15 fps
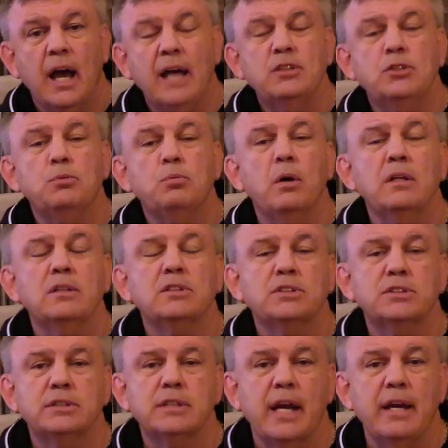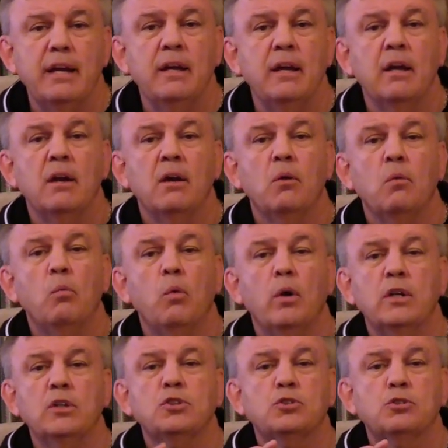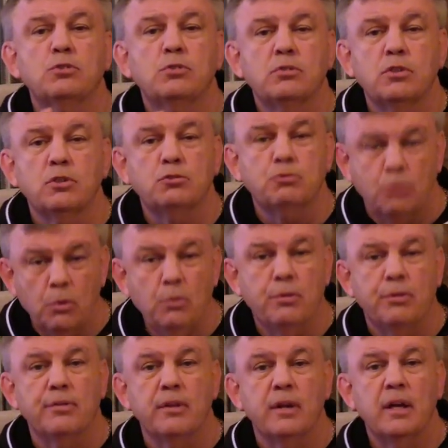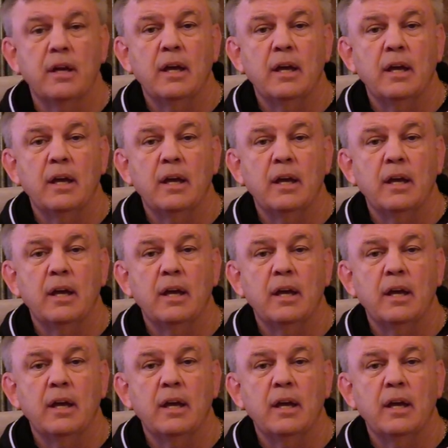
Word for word: I just want to say what is the truth.